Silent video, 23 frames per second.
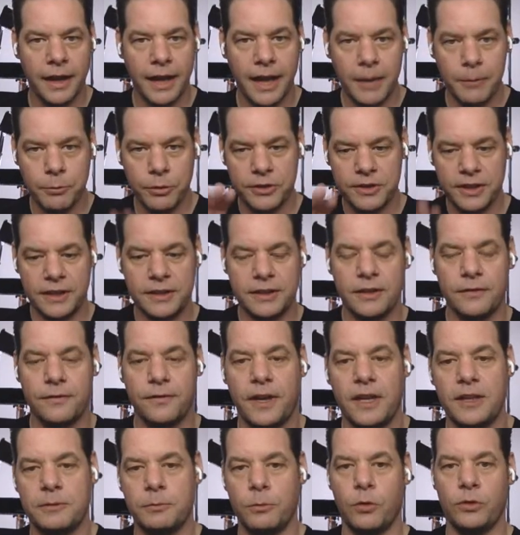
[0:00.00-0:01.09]
and presents the
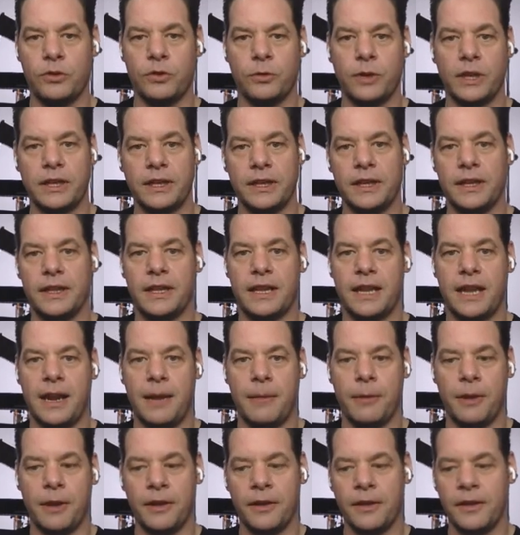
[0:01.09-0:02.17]
face more directly to the
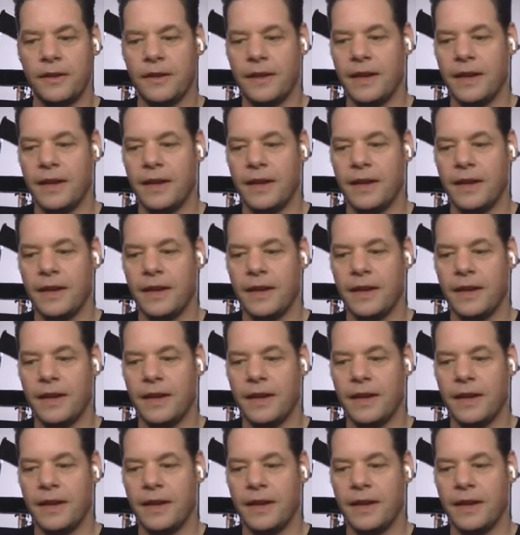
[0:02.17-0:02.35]
camera.